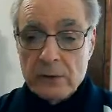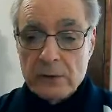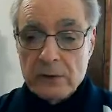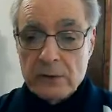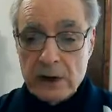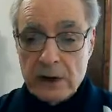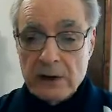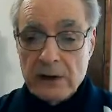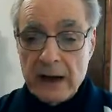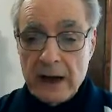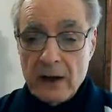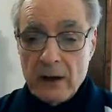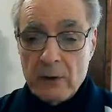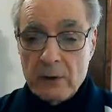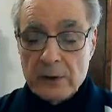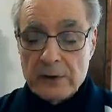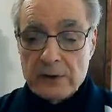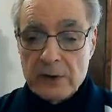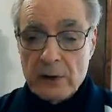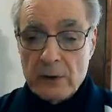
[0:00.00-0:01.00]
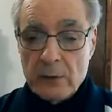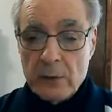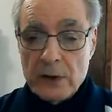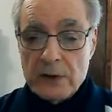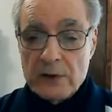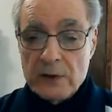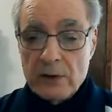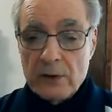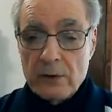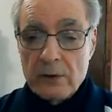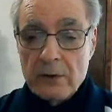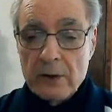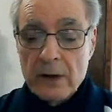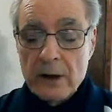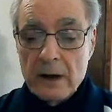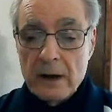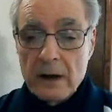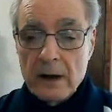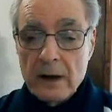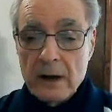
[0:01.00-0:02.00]
Tyndale was the original
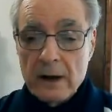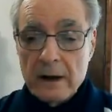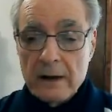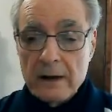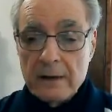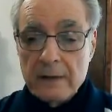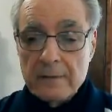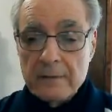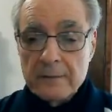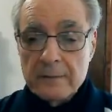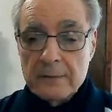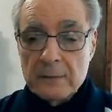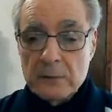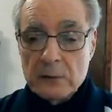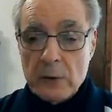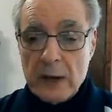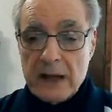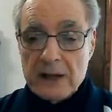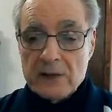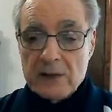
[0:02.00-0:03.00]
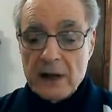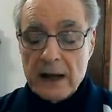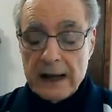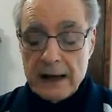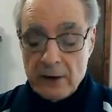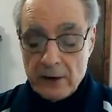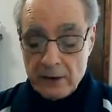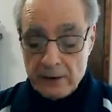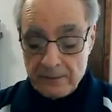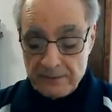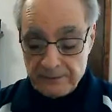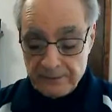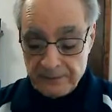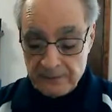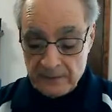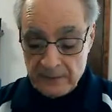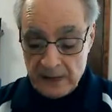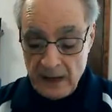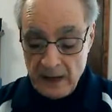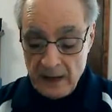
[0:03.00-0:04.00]
translator,
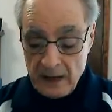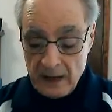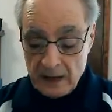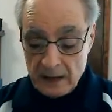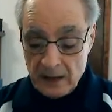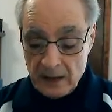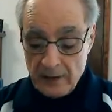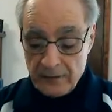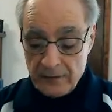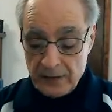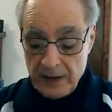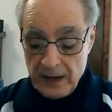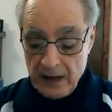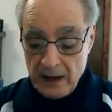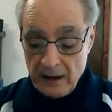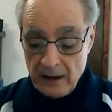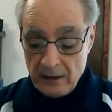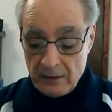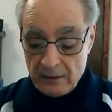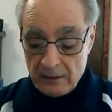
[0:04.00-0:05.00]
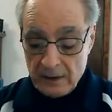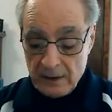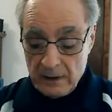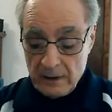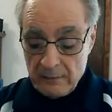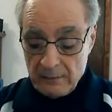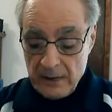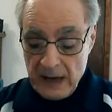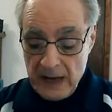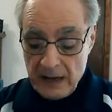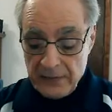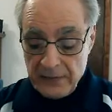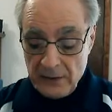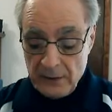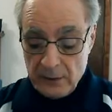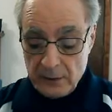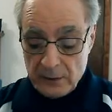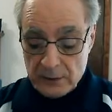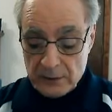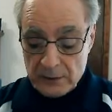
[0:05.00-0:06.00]
Coverdale,
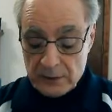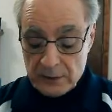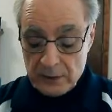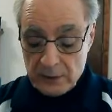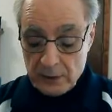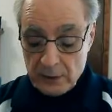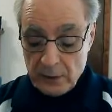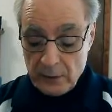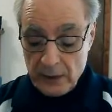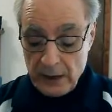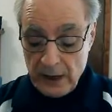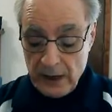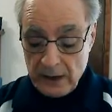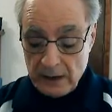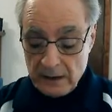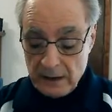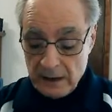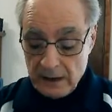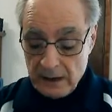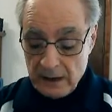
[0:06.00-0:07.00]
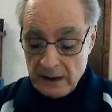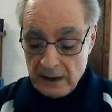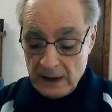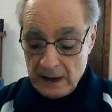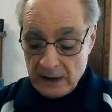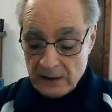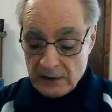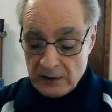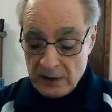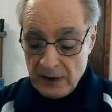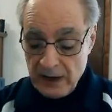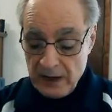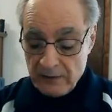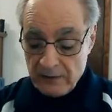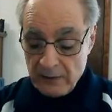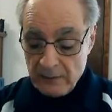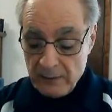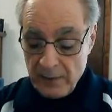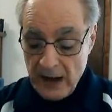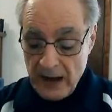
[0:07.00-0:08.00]
Matthew's, Great, and
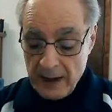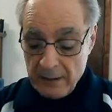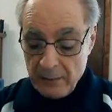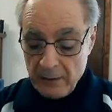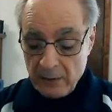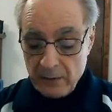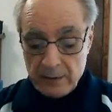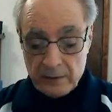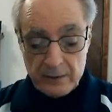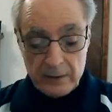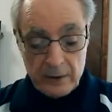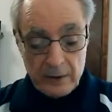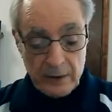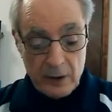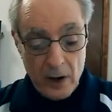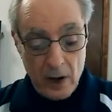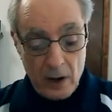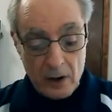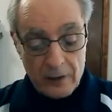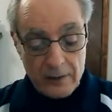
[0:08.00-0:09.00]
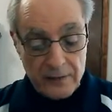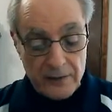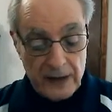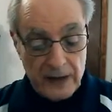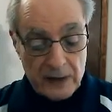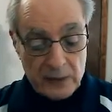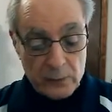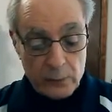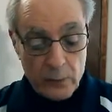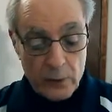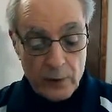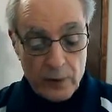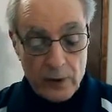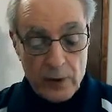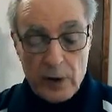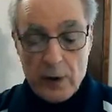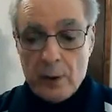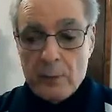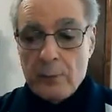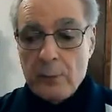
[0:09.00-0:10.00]
Geneva Bible. All of these were
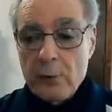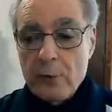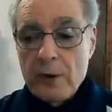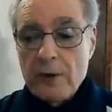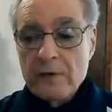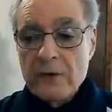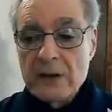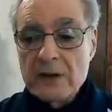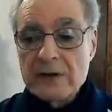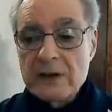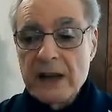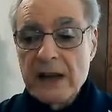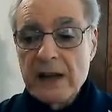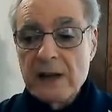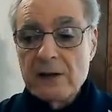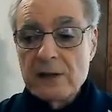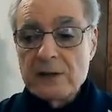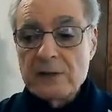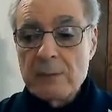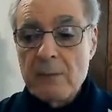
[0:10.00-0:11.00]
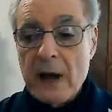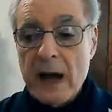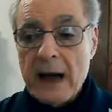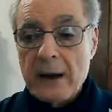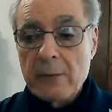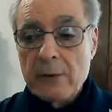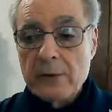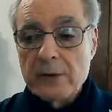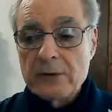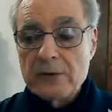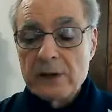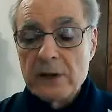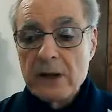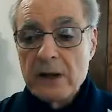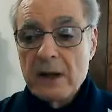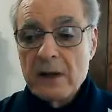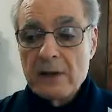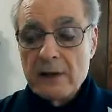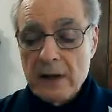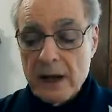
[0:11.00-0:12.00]
previous English Bibles
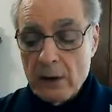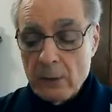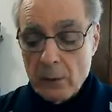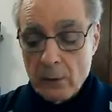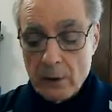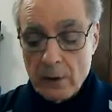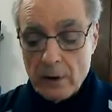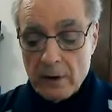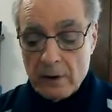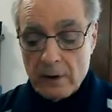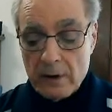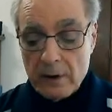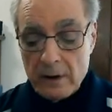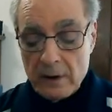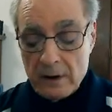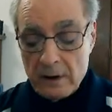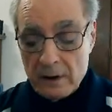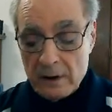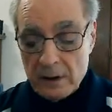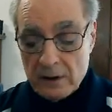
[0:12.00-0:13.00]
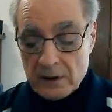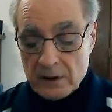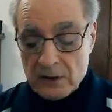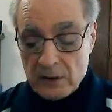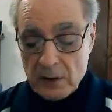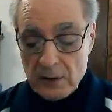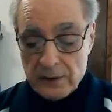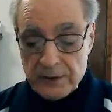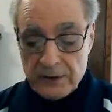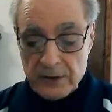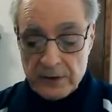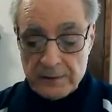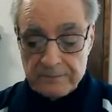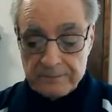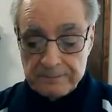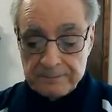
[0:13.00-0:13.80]
that were consulted.